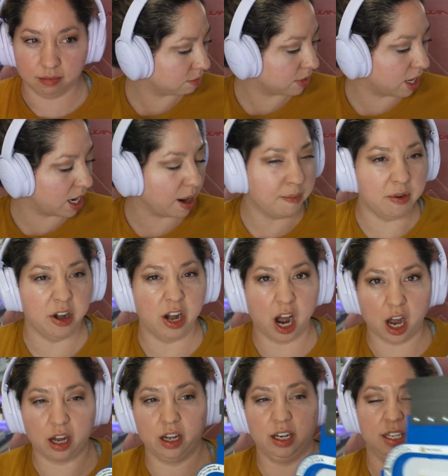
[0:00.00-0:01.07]
And I'm
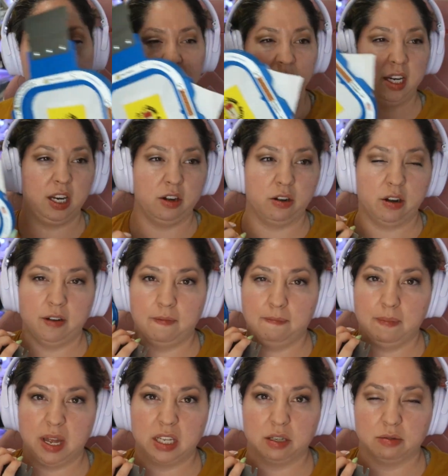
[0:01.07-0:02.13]
not going to sit here
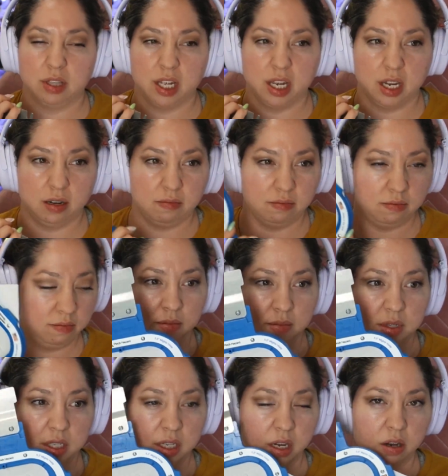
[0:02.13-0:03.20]
and mess with it.
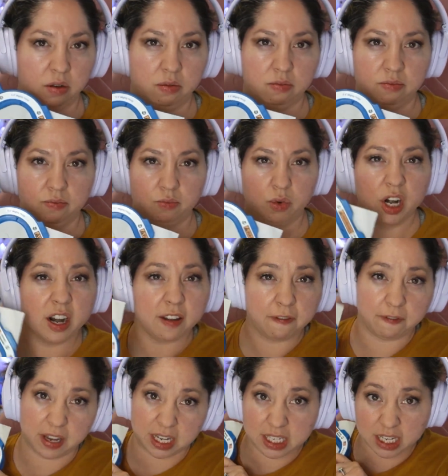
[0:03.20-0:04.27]
So we're going to
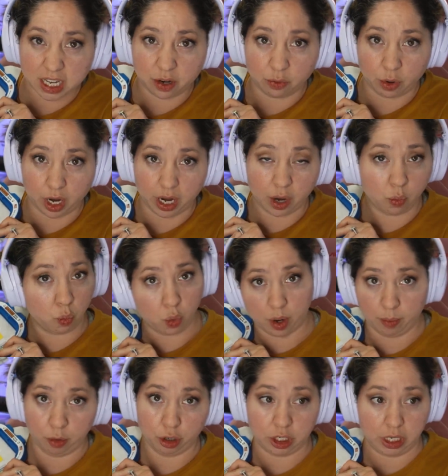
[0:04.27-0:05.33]
fix it and run it one
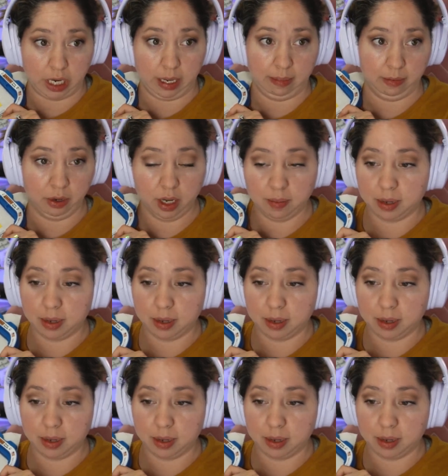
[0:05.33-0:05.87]
more time, okay?